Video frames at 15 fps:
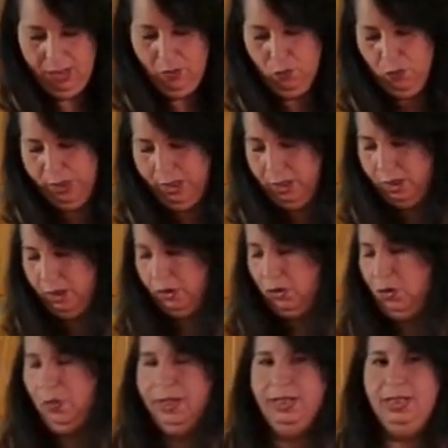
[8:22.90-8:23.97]
We are
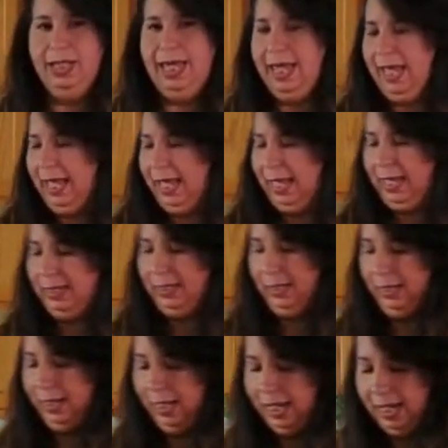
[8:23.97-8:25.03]
going to add
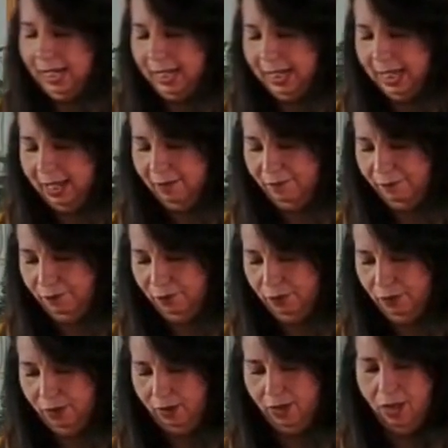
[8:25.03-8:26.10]
a
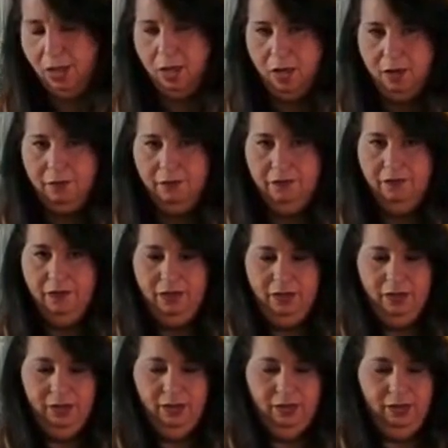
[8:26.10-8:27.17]
handful of
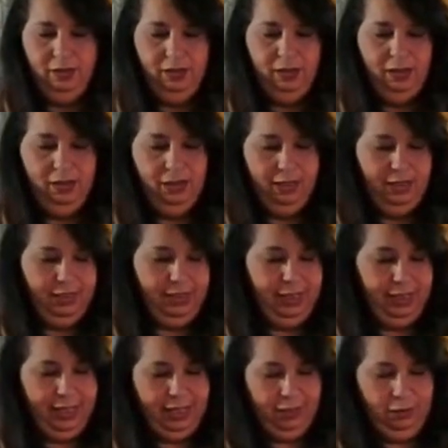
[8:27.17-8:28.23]

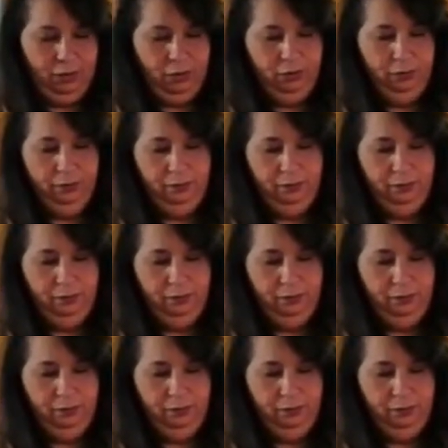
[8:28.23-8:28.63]
cilantro